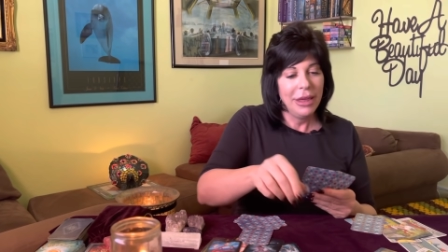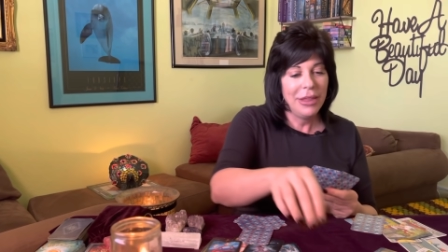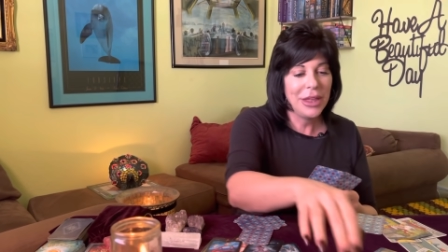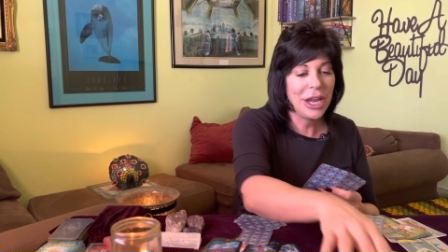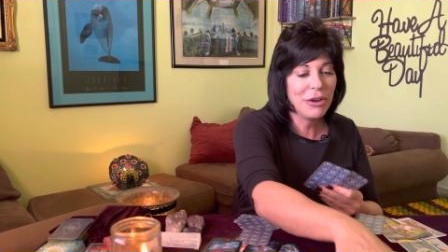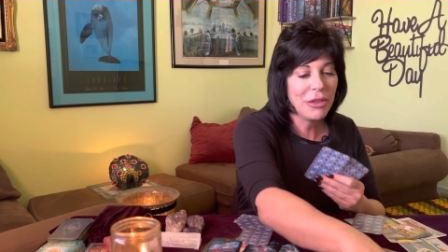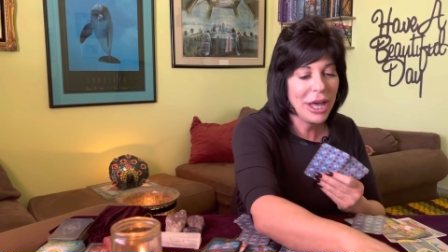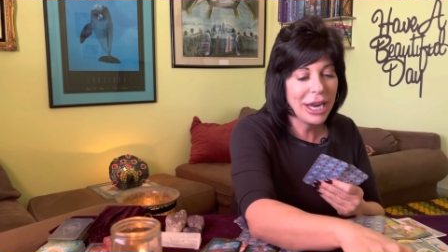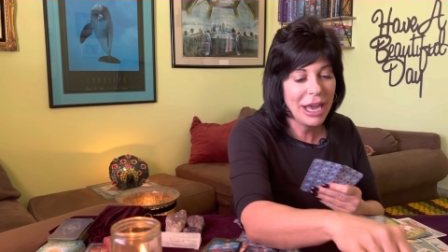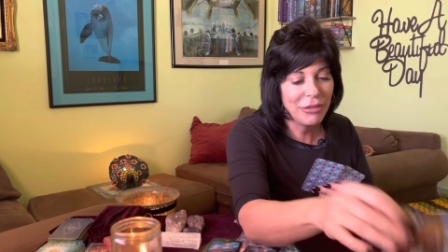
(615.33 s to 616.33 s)
And then under
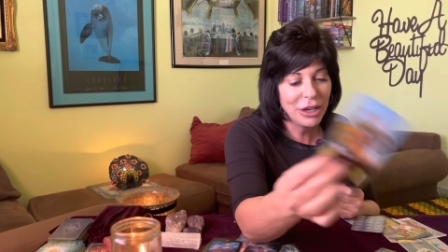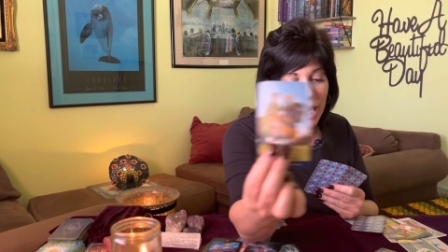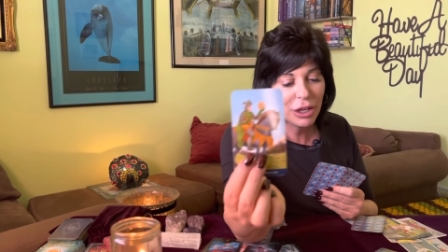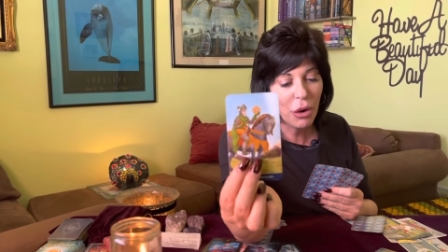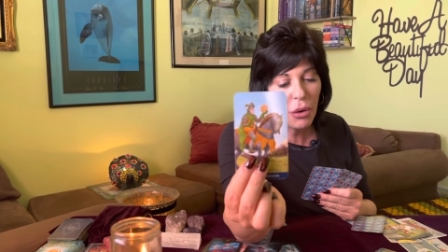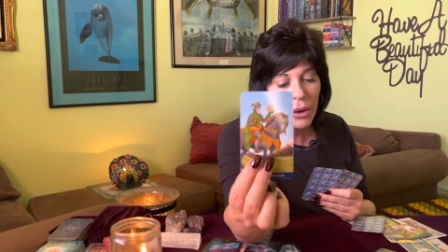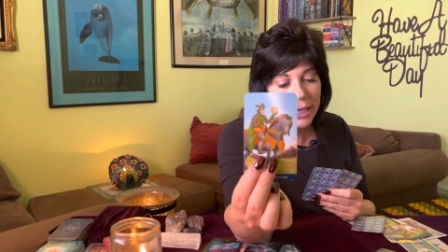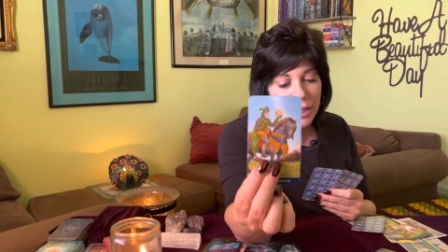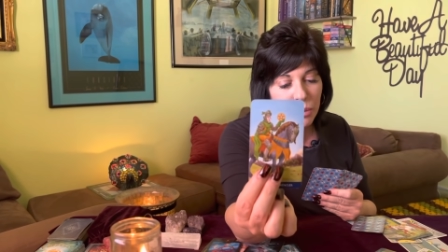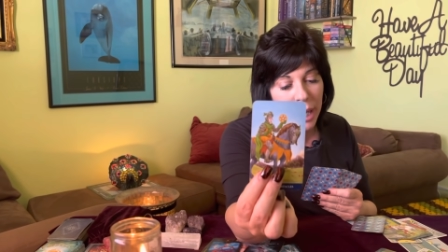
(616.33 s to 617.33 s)
that, I have the Knight of
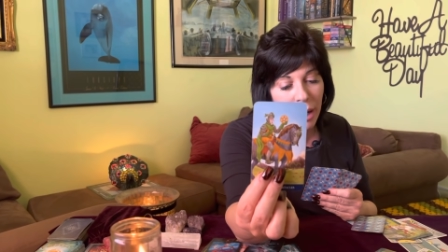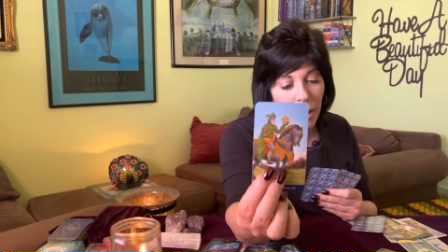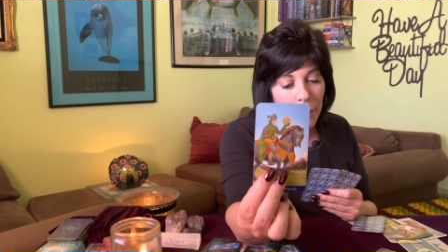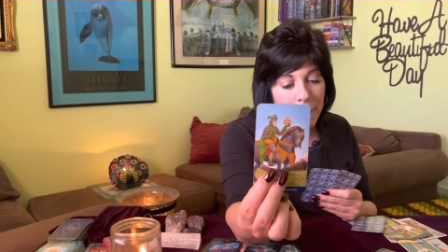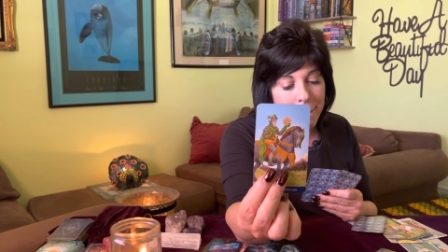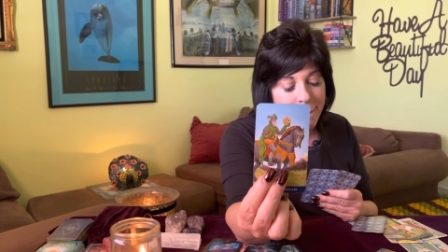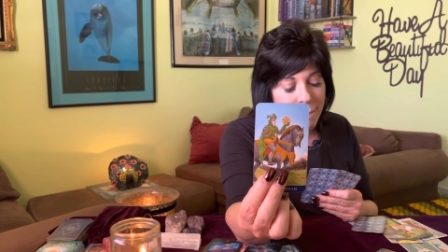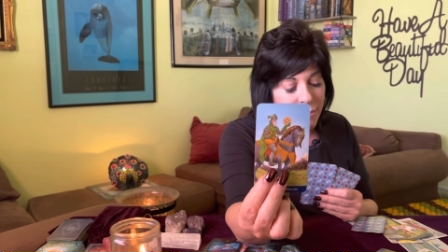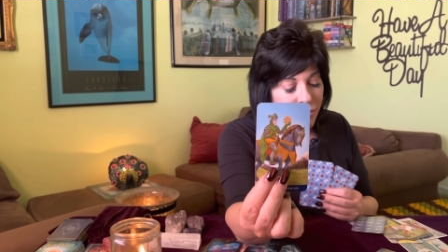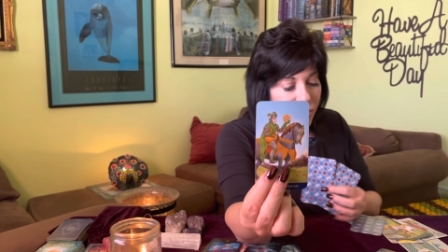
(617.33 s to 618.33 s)
Coins. Well,
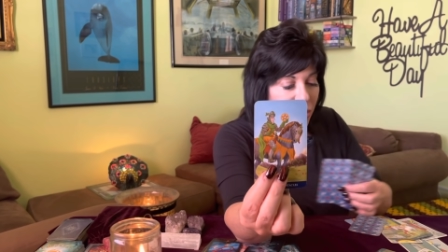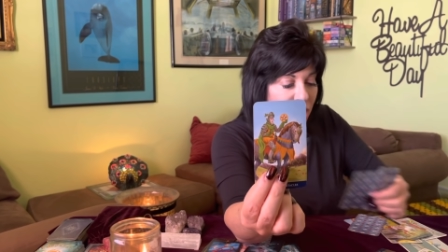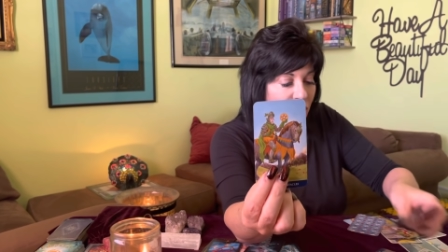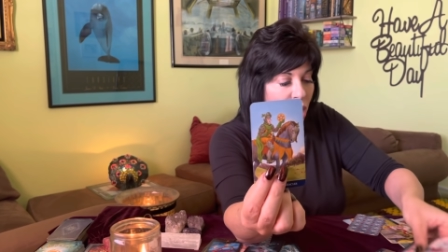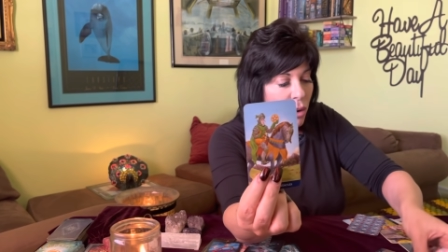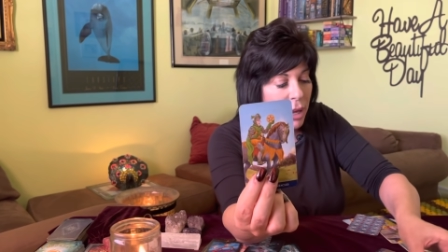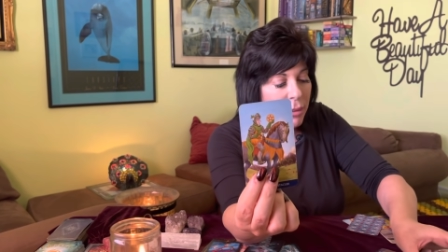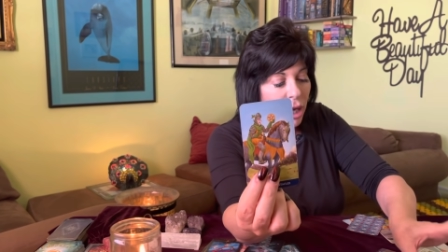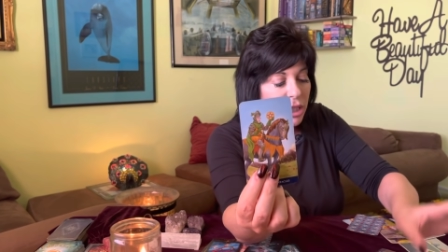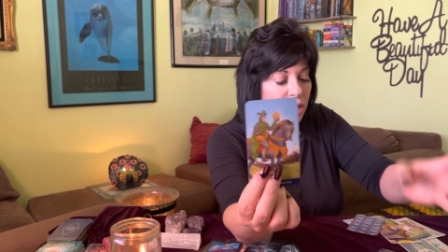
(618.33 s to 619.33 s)
you know,
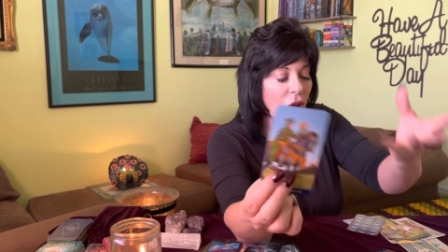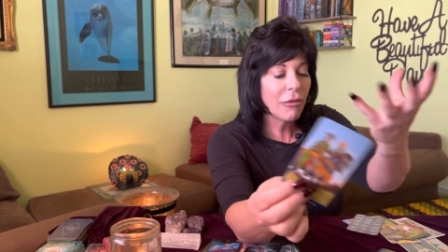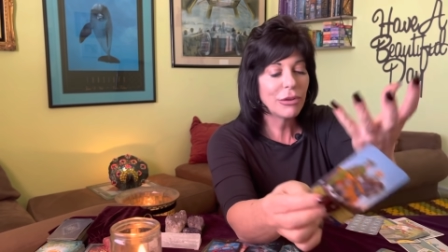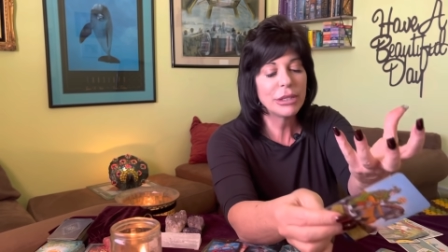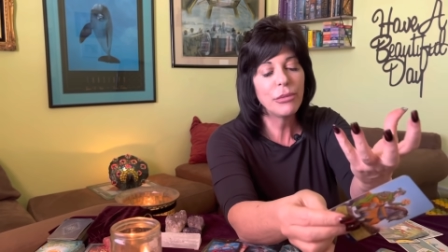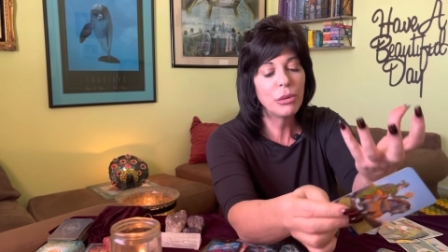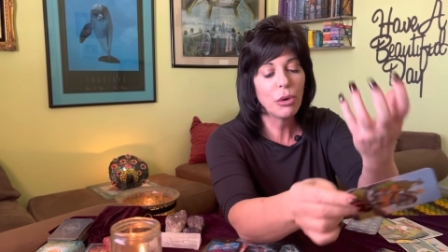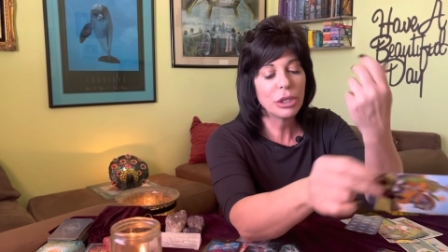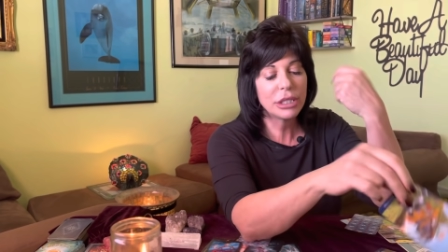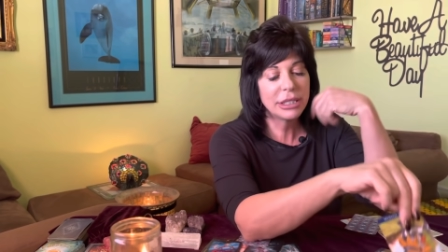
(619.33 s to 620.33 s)
maybe I'll just offer something
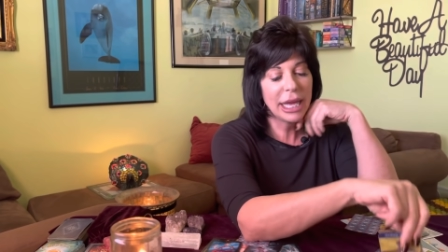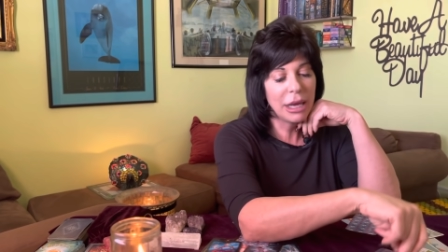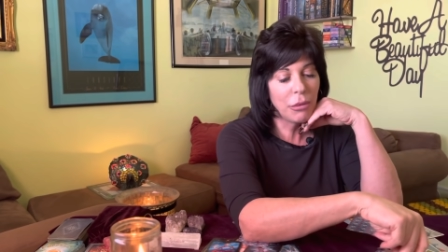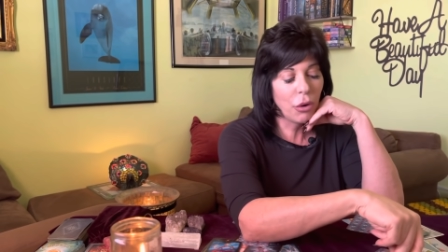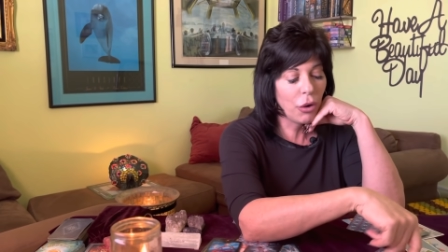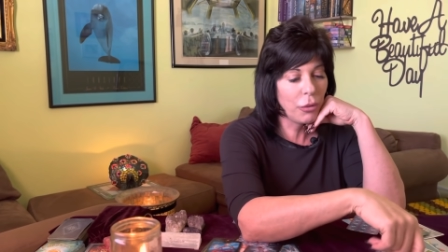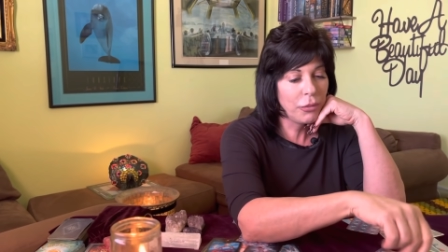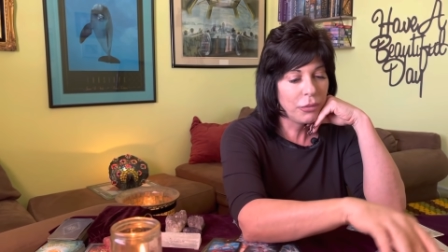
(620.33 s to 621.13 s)
more stable